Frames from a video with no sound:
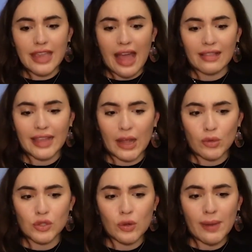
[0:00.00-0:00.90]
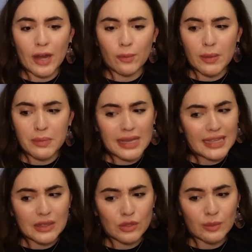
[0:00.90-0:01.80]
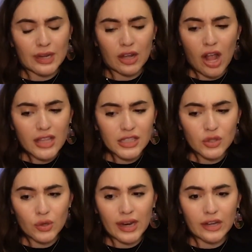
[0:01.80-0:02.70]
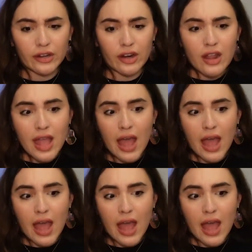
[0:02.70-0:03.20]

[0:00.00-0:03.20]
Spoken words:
Yeah, like I was doing my Airbnb as I was being a content creator.